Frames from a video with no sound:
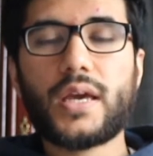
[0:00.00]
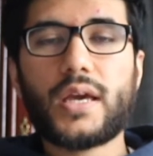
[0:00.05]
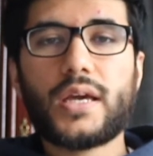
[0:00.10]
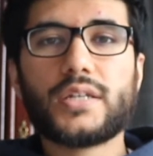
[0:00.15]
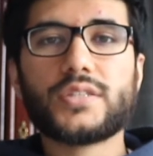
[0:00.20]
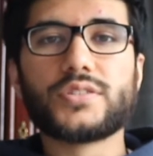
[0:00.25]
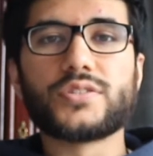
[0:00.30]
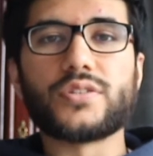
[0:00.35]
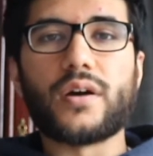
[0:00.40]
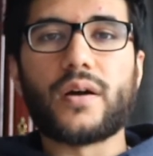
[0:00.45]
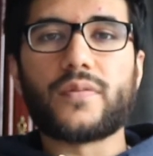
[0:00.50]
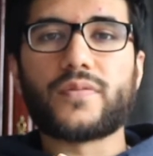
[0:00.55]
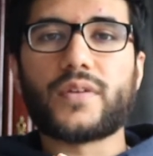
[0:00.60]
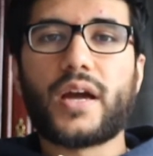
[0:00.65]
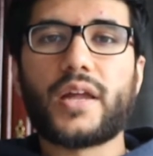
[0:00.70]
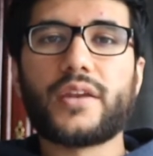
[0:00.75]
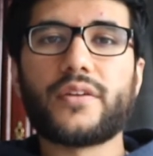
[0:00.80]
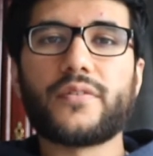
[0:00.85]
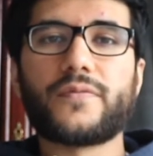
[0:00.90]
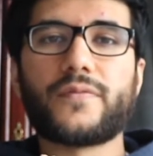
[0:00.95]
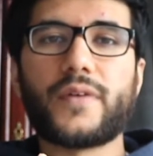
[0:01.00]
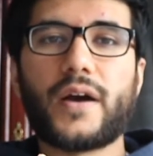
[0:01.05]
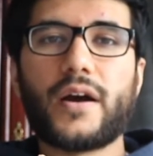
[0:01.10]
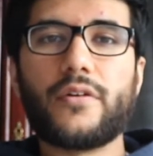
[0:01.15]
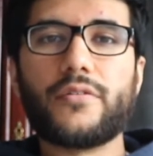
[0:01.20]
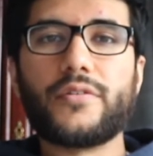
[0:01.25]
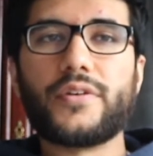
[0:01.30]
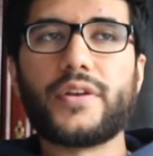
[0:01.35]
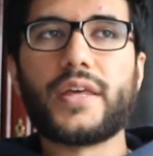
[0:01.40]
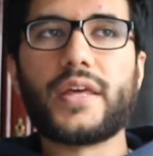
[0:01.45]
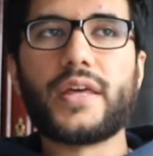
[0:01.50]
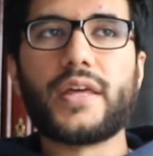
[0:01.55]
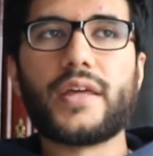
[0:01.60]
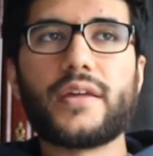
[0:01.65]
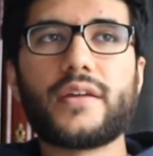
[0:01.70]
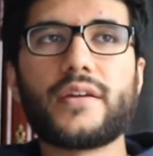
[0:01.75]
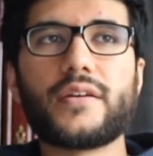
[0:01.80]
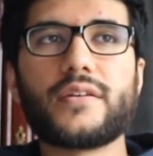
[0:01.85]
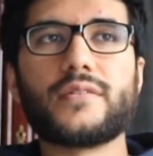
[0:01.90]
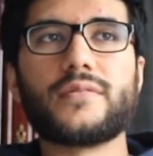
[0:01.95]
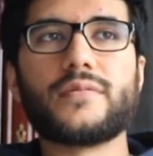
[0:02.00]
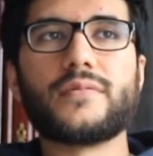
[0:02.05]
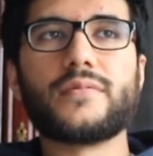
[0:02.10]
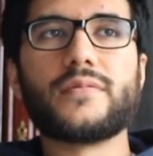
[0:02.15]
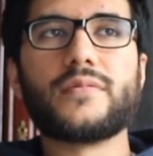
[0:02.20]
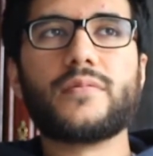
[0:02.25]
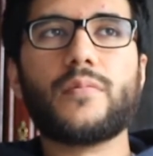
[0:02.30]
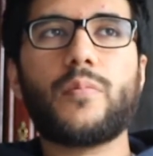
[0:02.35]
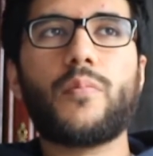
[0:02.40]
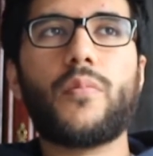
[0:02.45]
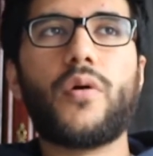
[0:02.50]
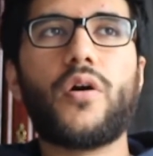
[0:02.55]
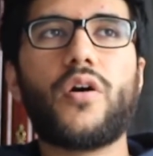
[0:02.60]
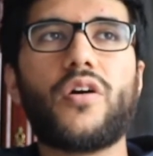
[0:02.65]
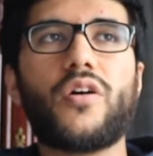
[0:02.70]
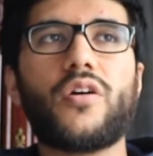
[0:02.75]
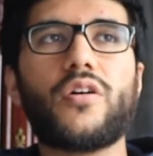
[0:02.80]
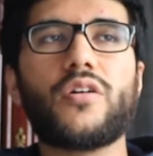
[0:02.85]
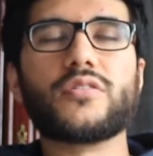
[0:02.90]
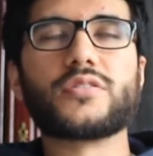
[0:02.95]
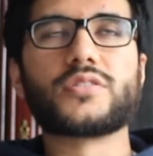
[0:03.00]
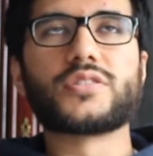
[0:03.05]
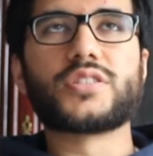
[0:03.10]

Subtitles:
So I've kind of found it more